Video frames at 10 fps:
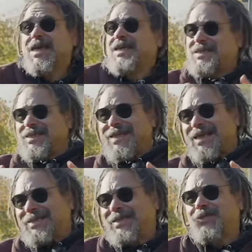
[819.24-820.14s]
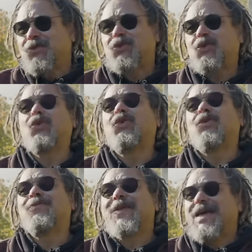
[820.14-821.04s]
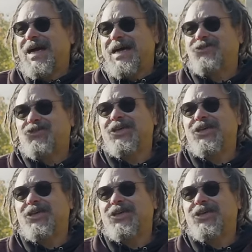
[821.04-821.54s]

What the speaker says: You see, in 1902, Andrew